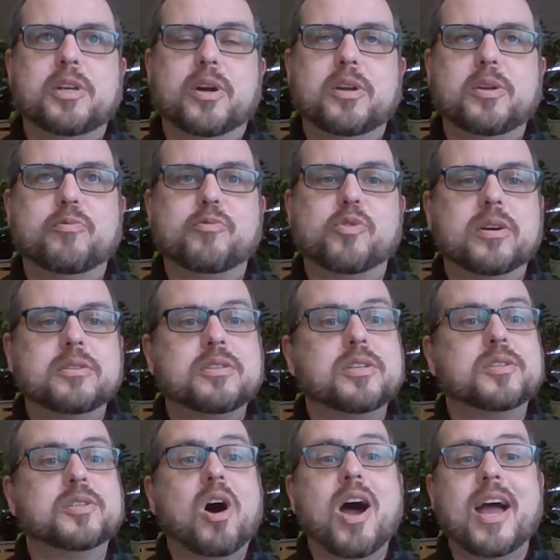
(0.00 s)
You know, you've got
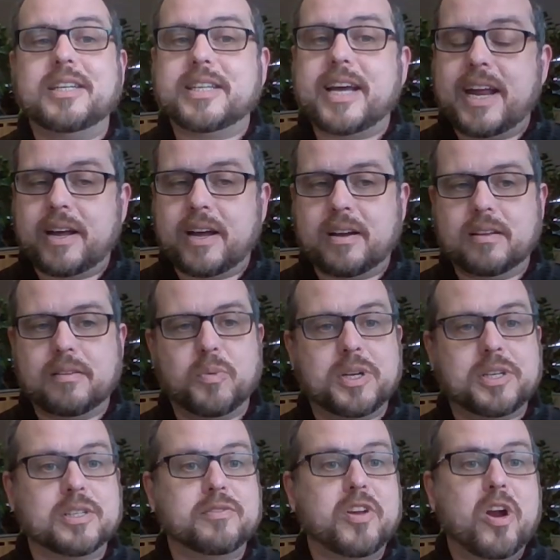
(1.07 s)
design data,
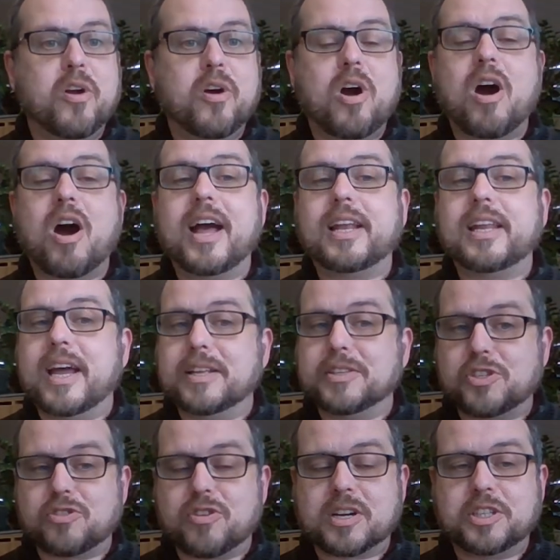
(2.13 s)
which is, you know, highly
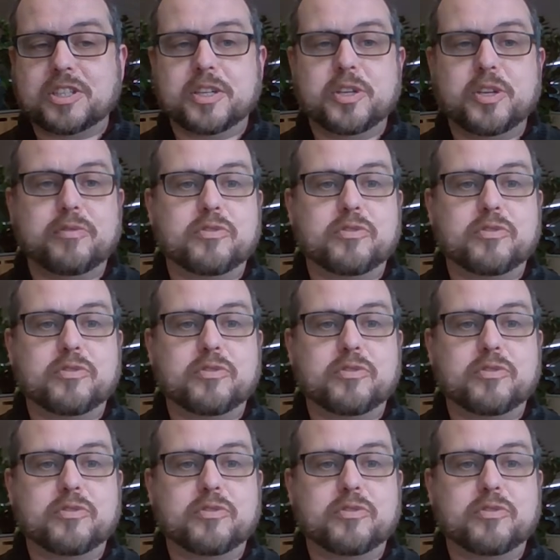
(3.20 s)
unstructured.